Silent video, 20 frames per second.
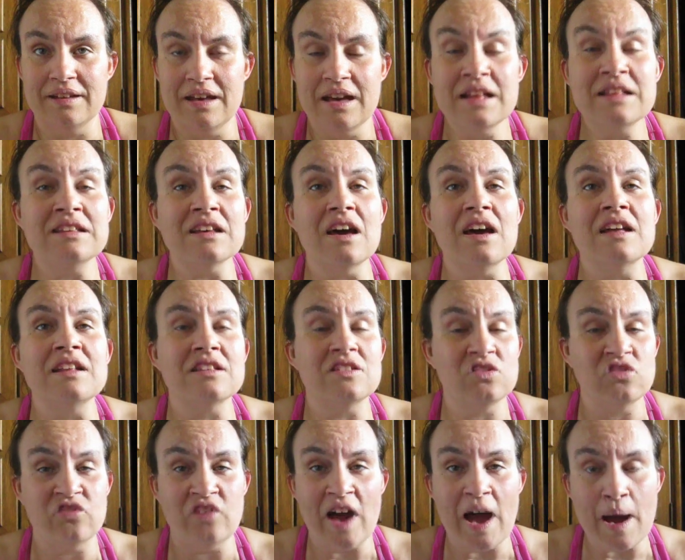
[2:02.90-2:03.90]
It's it's
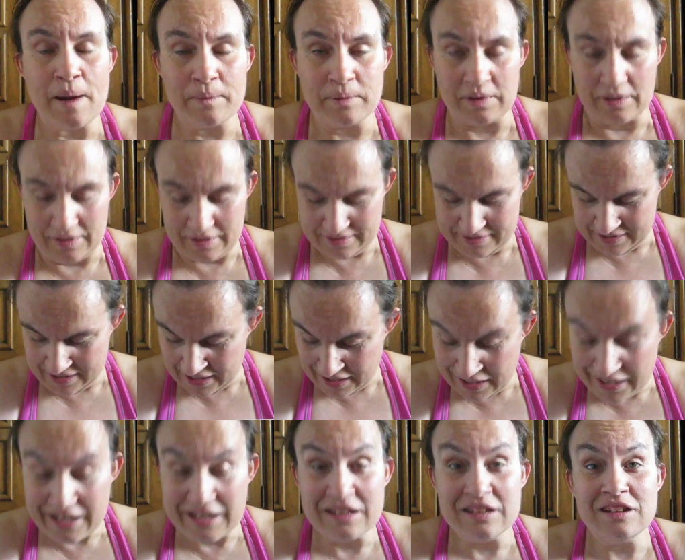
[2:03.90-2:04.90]
fabulous. And,
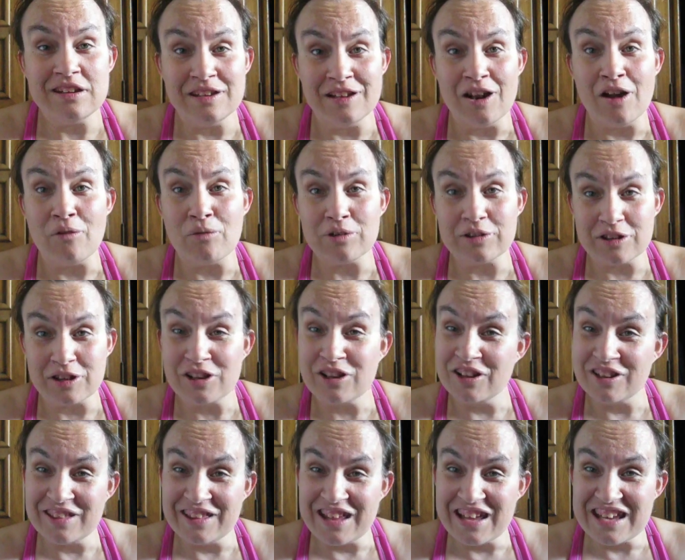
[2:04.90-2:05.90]
and you know what the
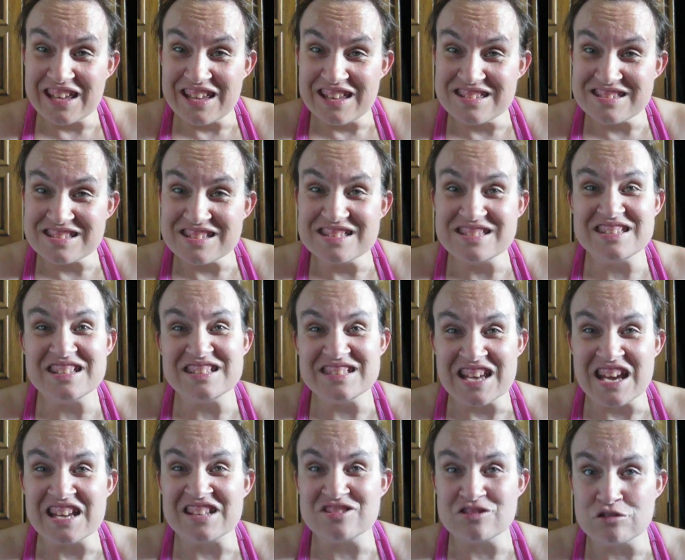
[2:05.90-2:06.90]
good thing is? Is it
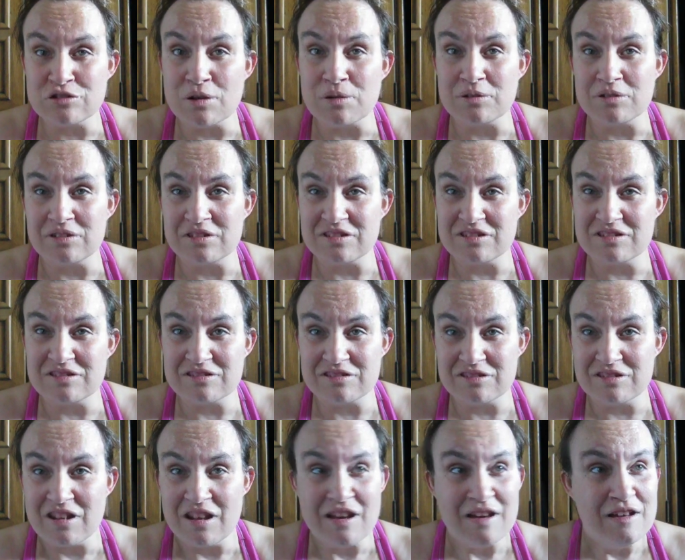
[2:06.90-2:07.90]
takes tri
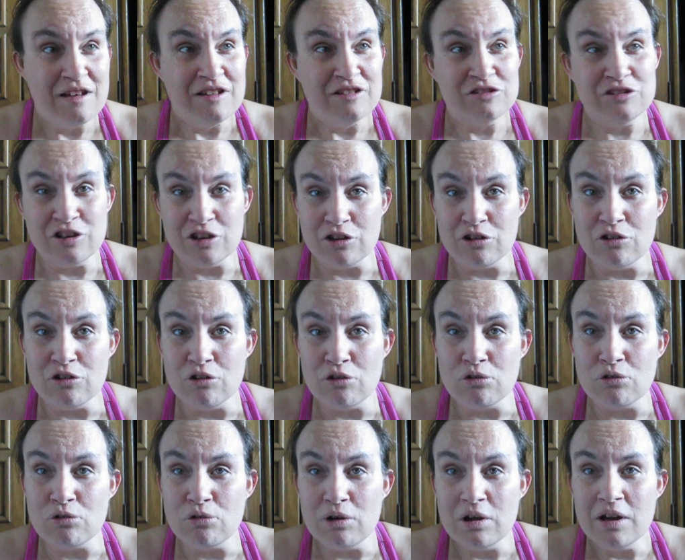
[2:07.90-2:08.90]

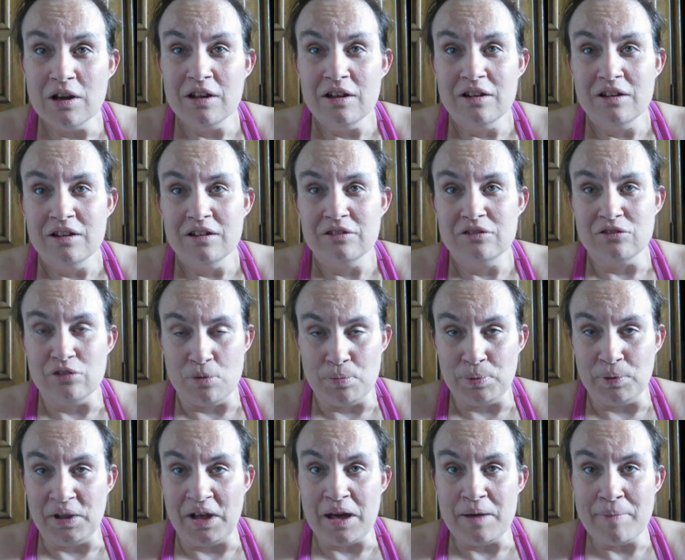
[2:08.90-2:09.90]
two
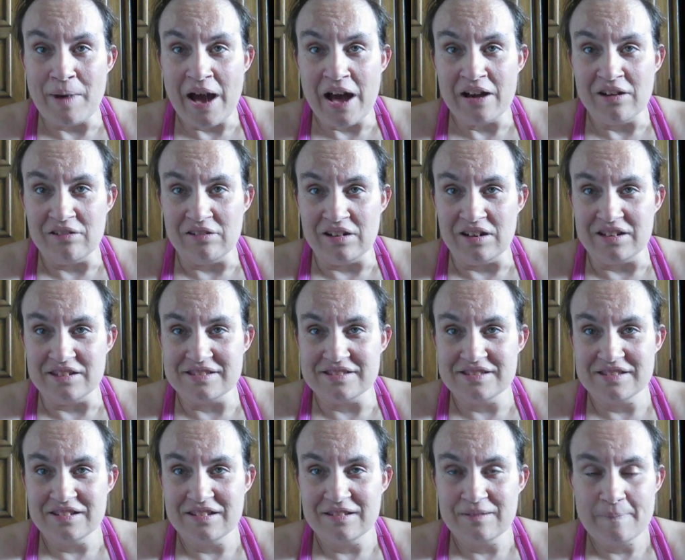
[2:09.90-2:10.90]
AAA batteries.
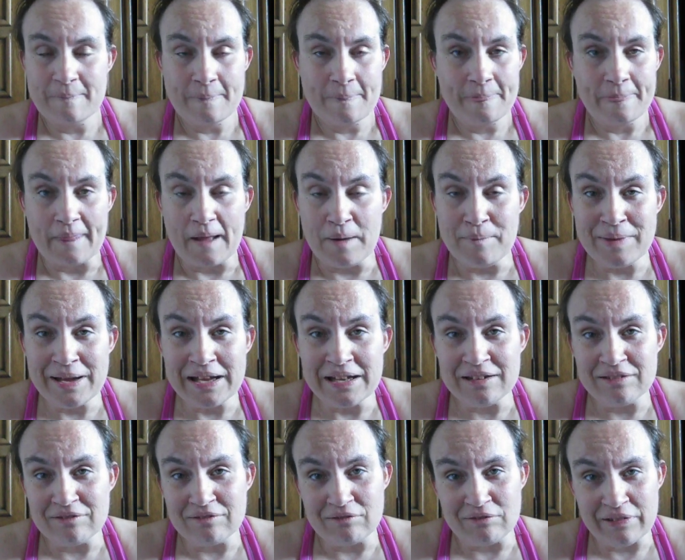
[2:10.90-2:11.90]
I
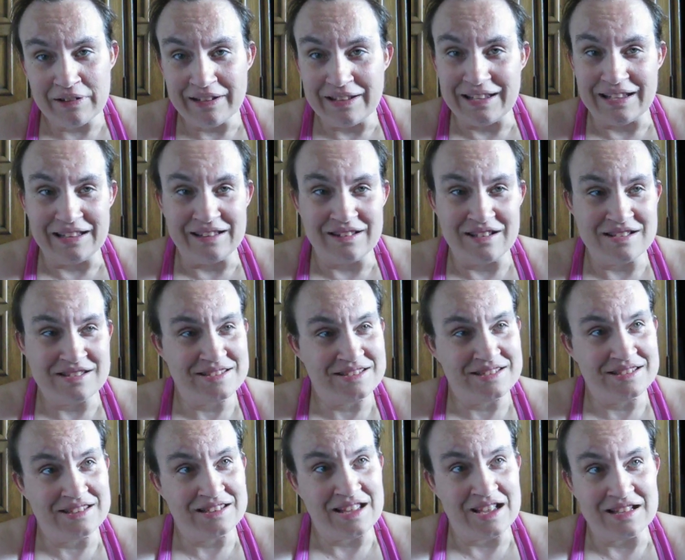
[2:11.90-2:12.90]
mean, really, that's
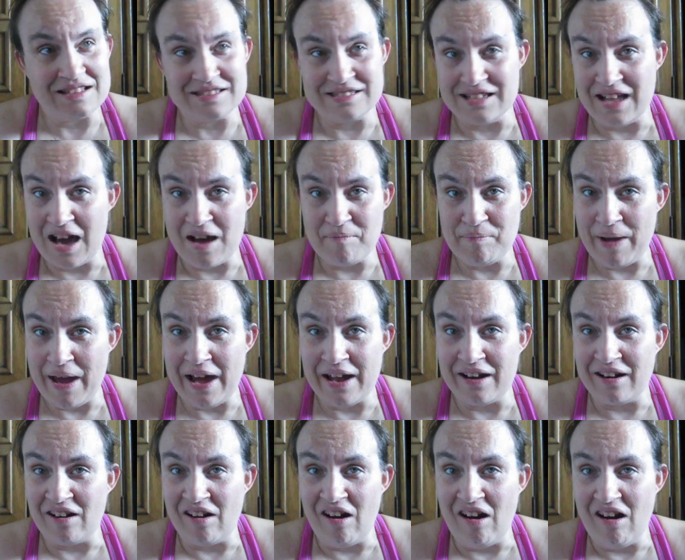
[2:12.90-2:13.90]
that's not
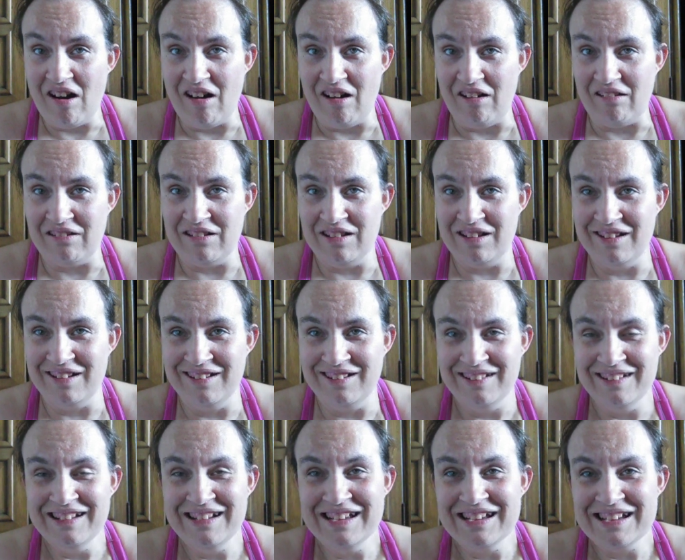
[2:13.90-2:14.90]
bad at all.
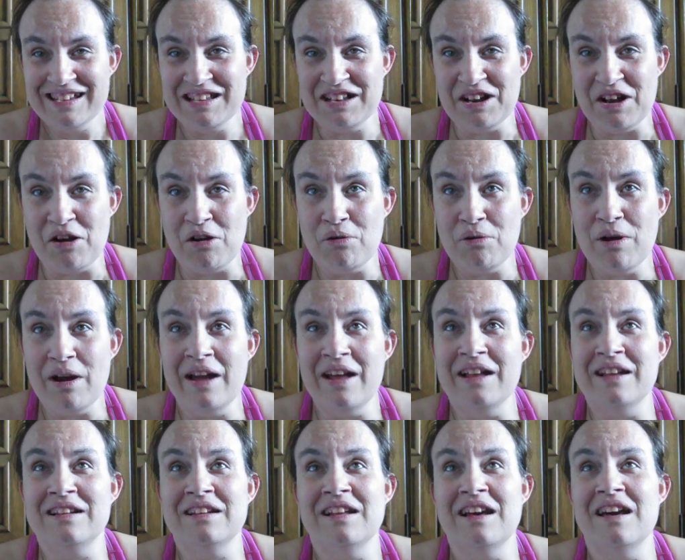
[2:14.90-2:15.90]
You know,
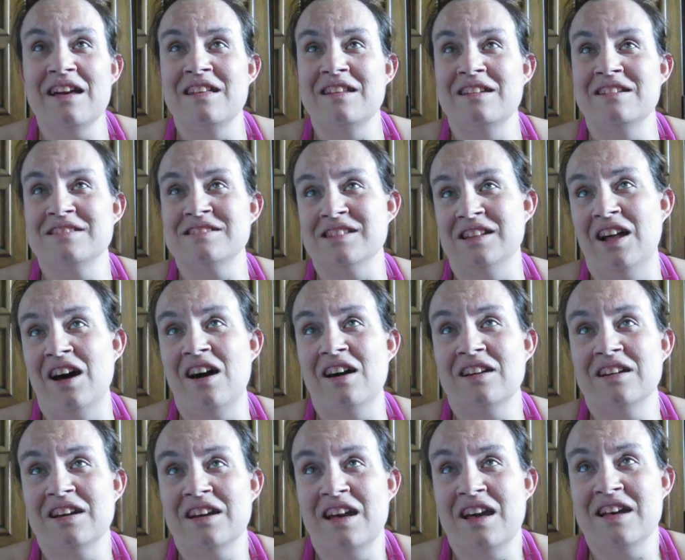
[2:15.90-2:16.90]
and and as
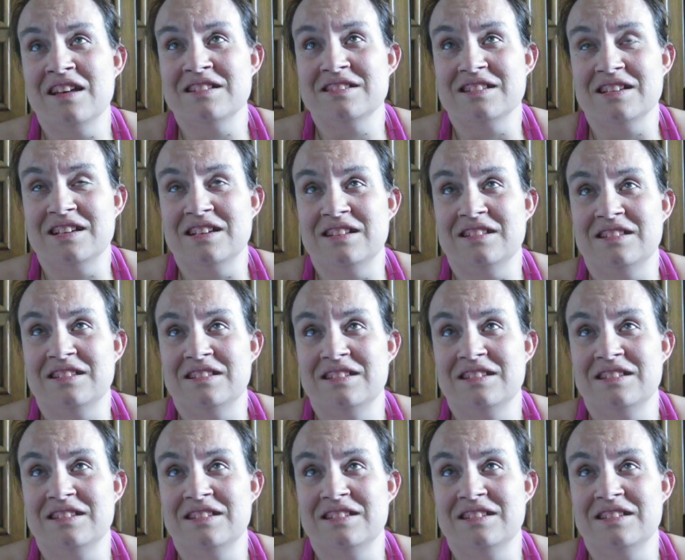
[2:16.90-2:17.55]
long as it